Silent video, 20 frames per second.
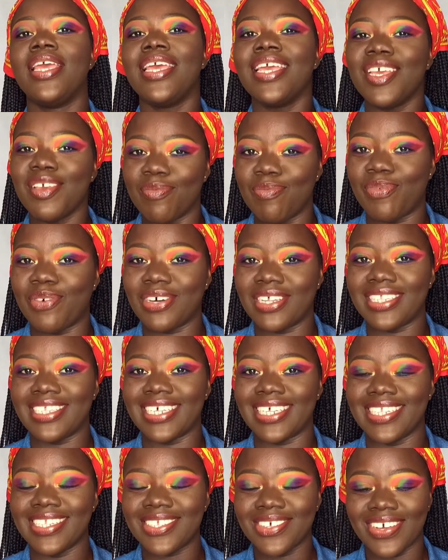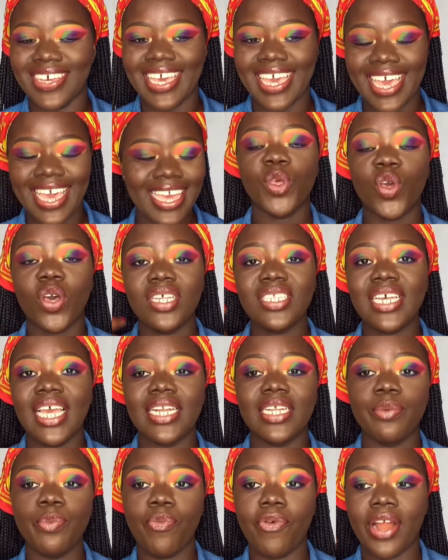important, okay? Because I
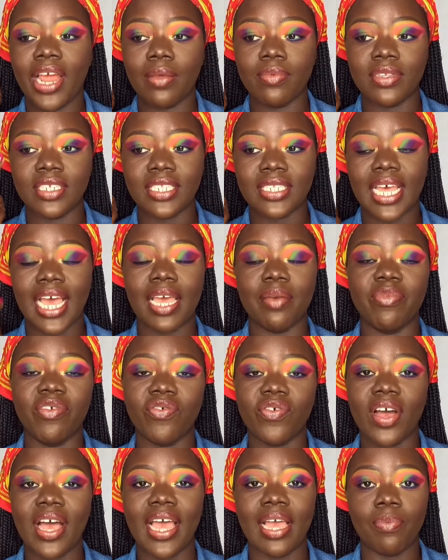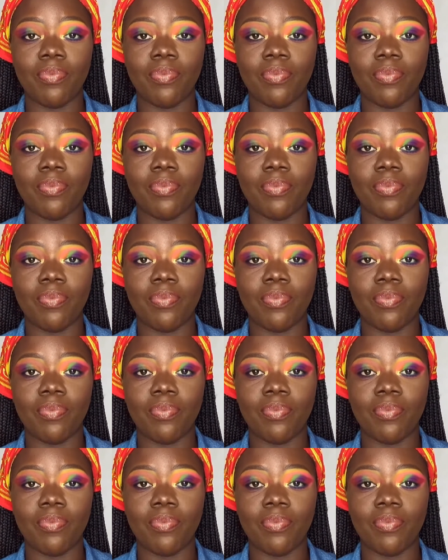didn't prime this eye before I